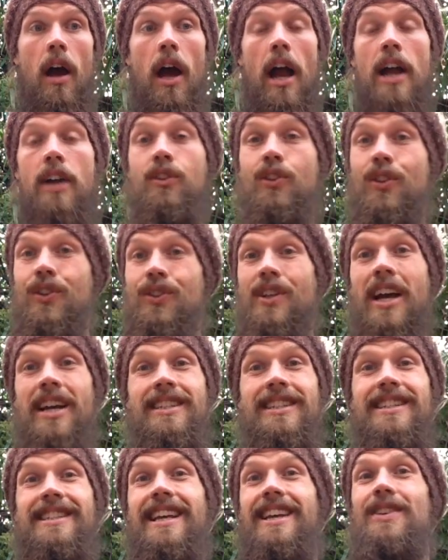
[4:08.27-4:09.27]

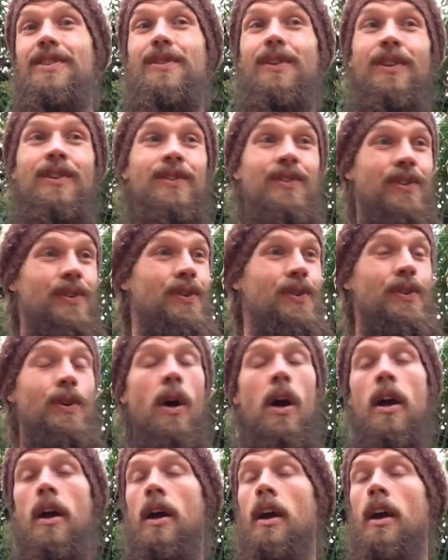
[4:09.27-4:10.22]
exercises that you can do